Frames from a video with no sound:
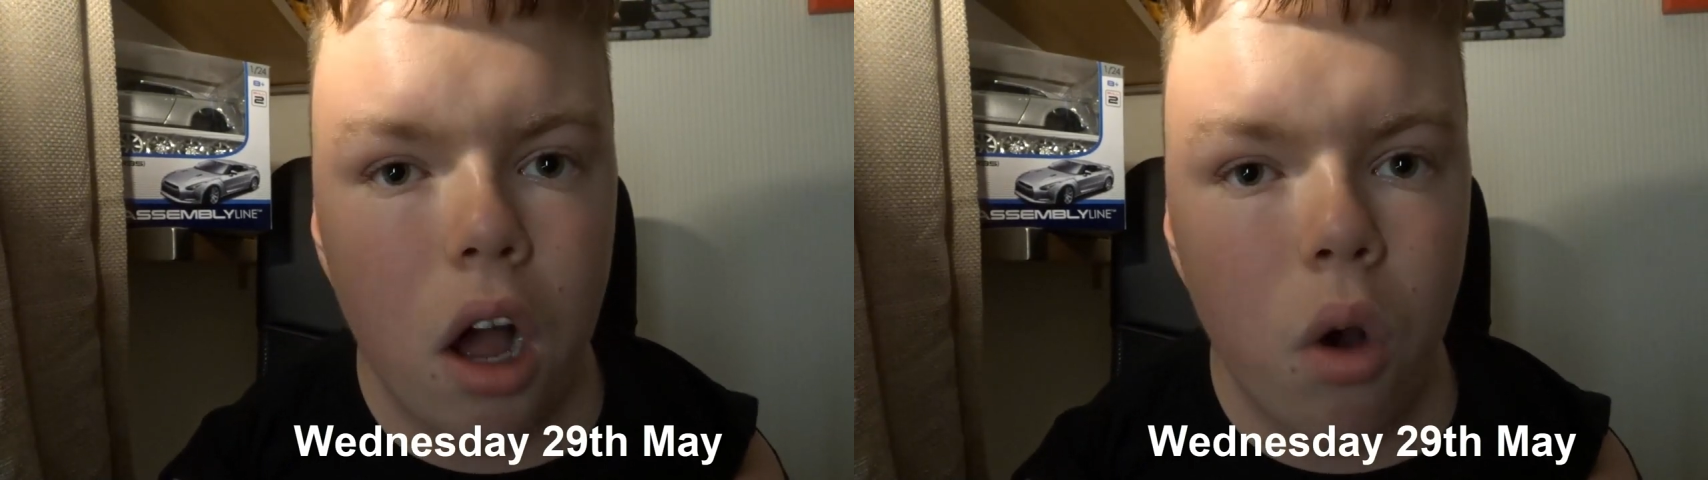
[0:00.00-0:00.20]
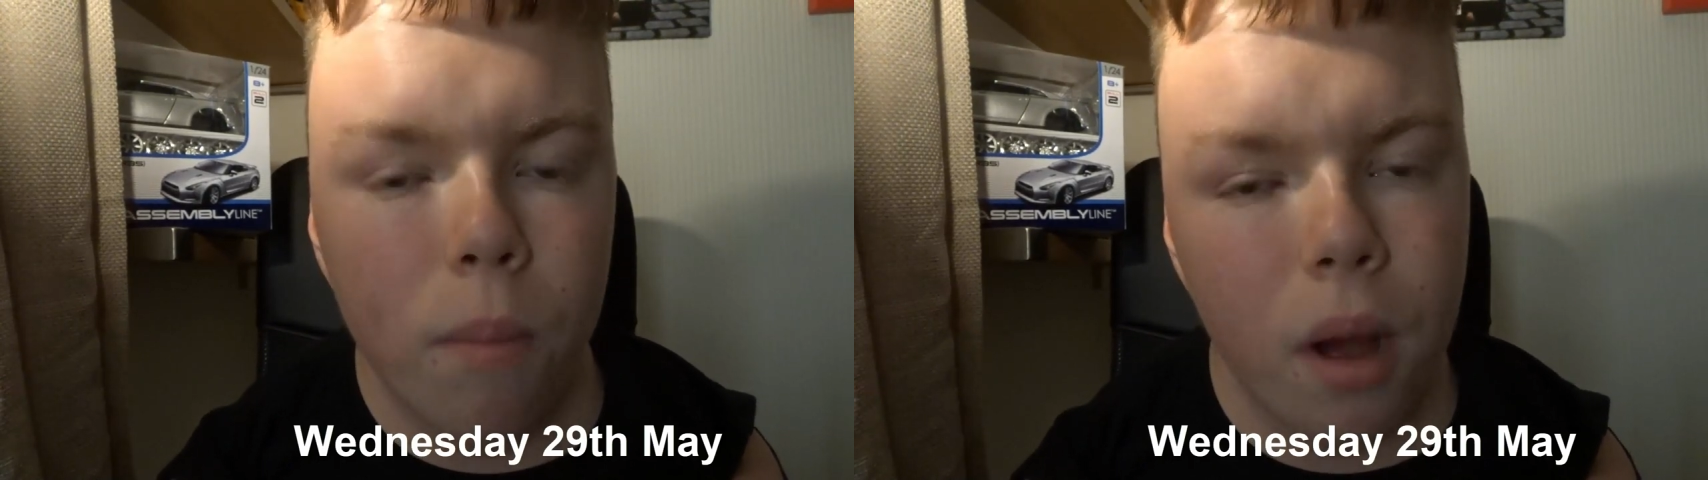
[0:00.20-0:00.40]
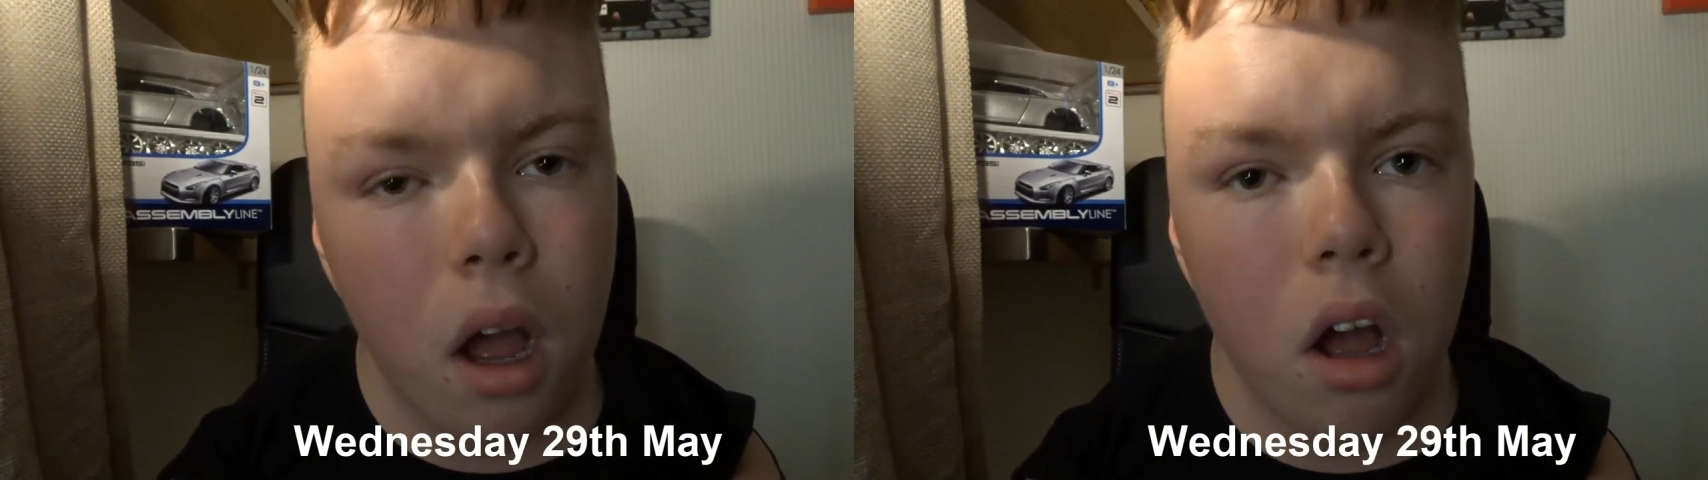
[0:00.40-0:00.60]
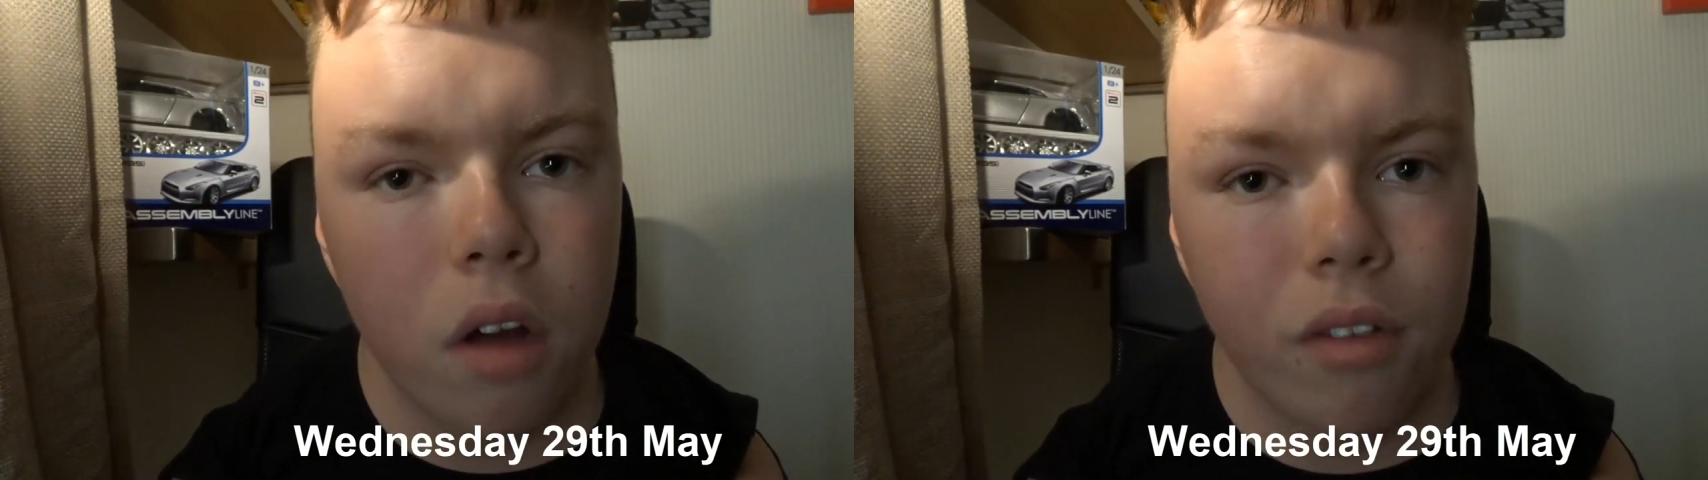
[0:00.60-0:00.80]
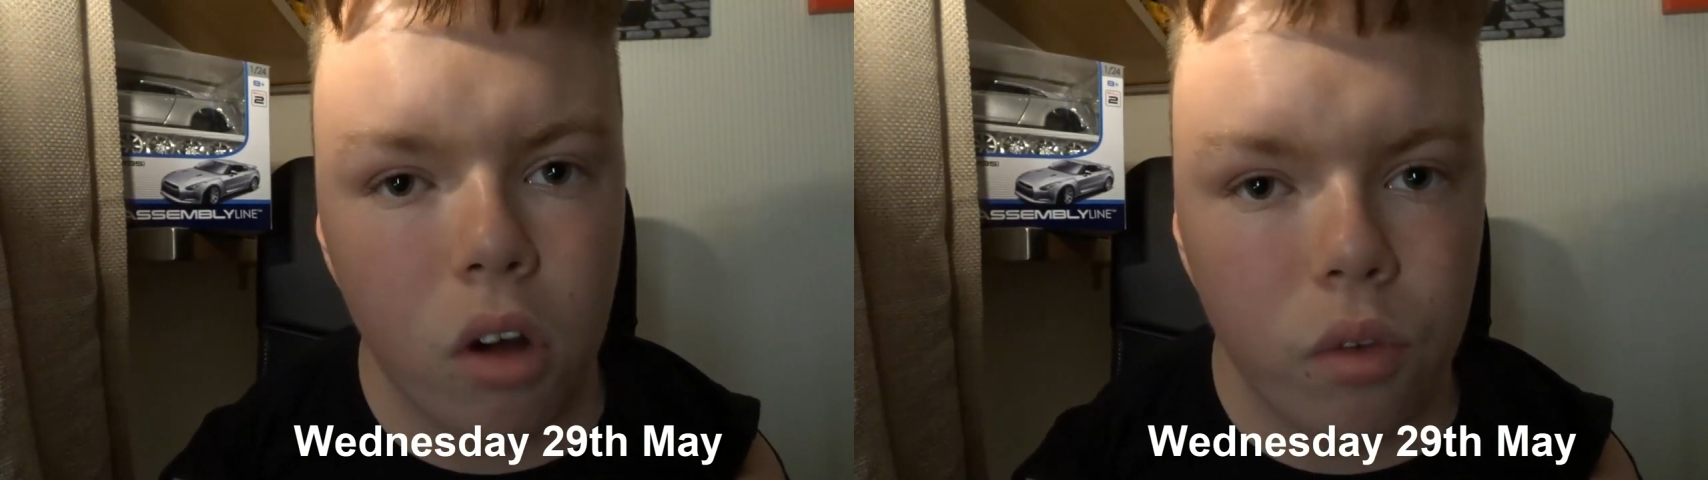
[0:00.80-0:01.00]
on
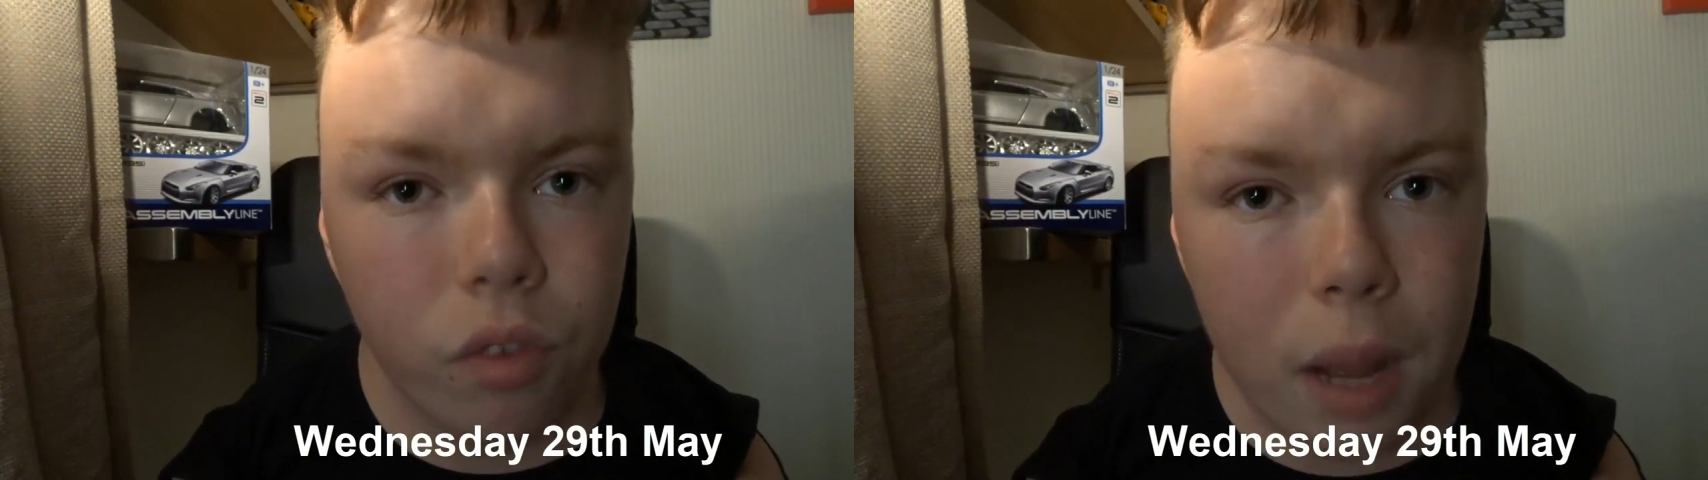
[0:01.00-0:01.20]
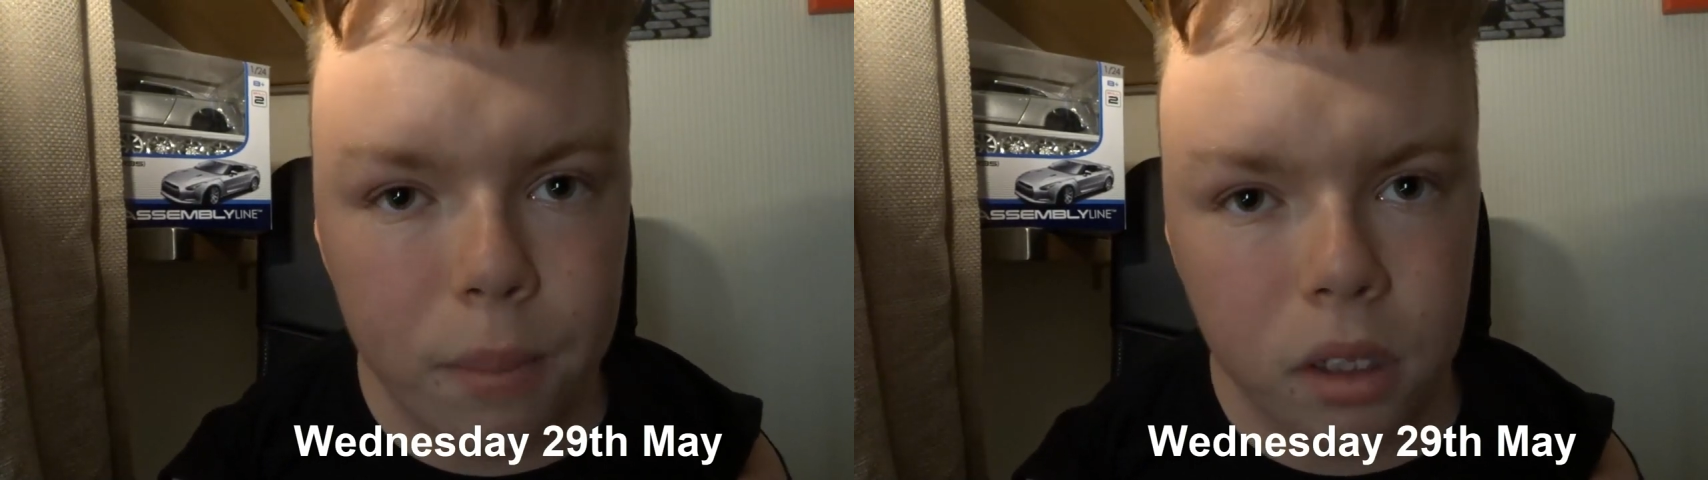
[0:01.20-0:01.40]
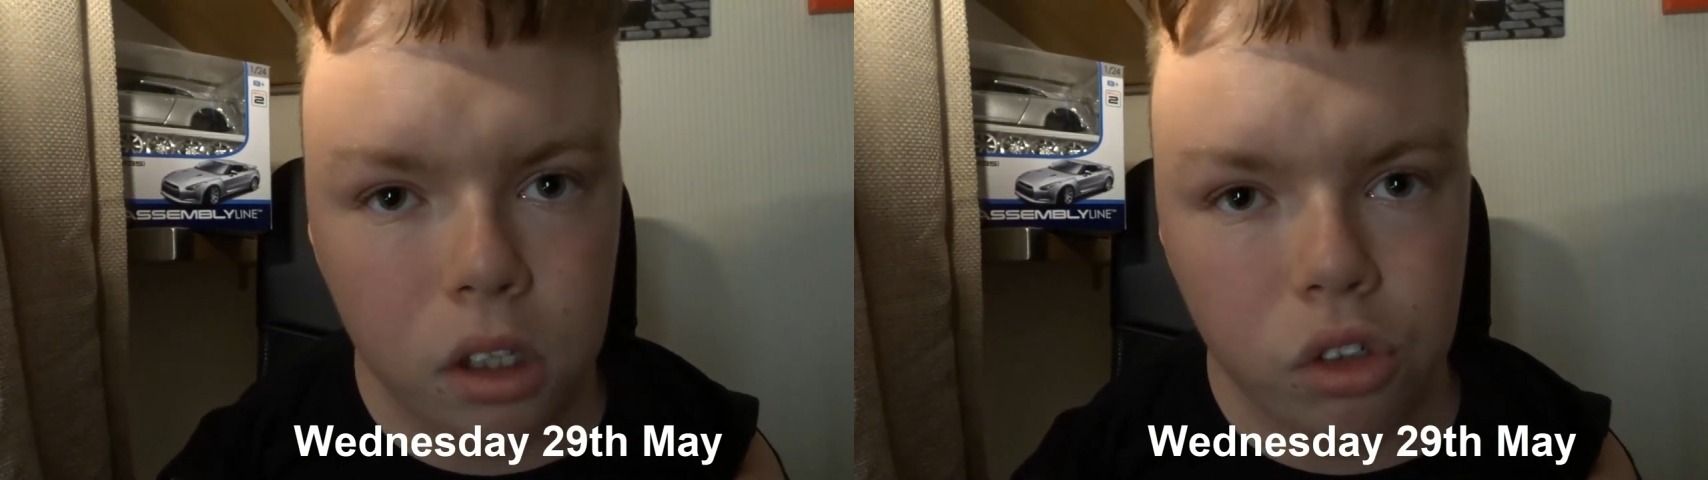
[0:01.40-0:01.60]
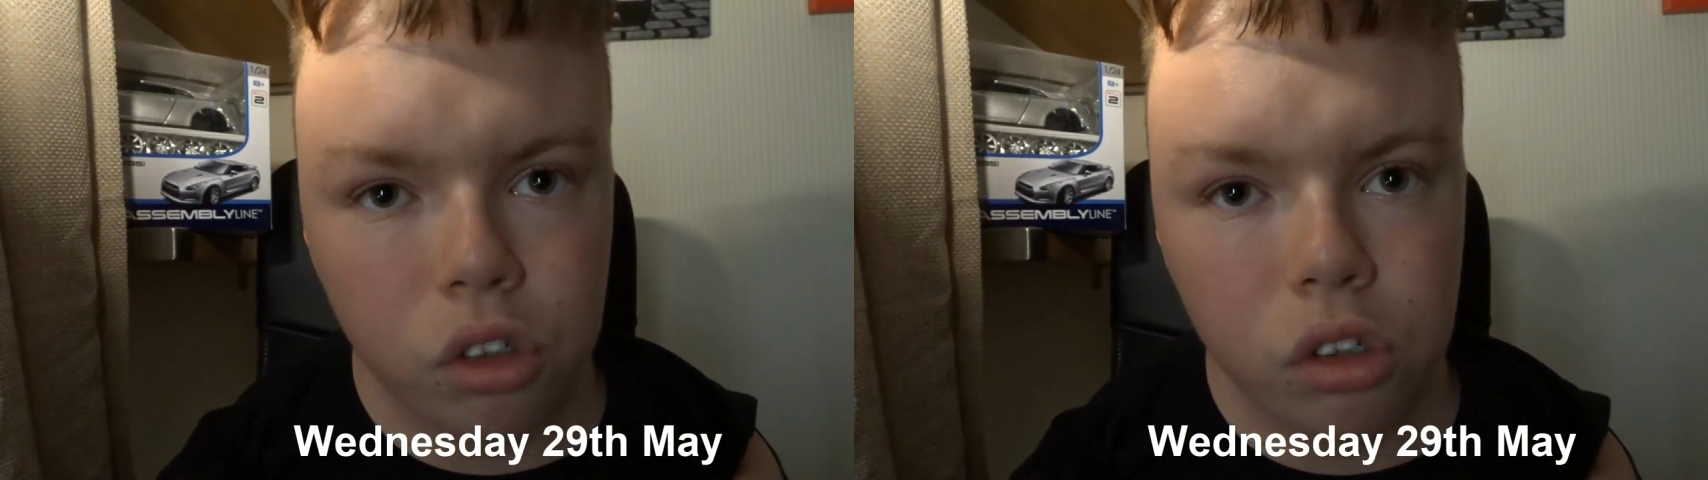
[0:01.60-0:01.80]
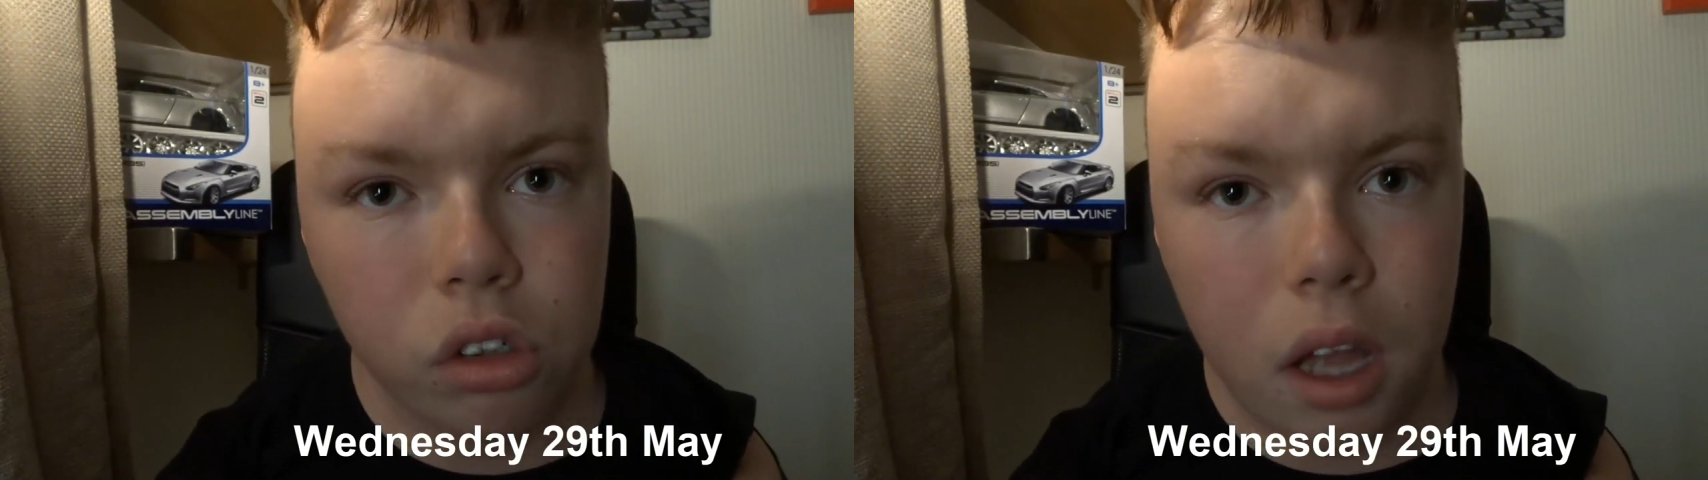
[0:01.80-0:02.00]
behalf of Nat
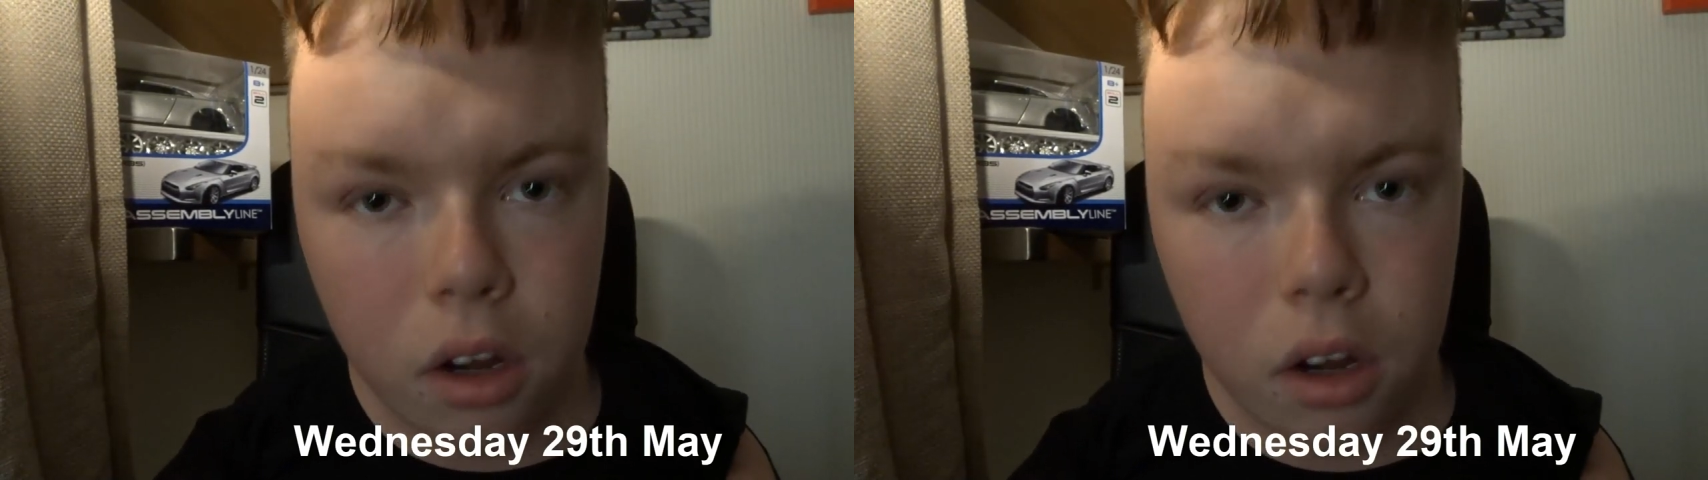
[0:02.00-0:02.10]
Productions,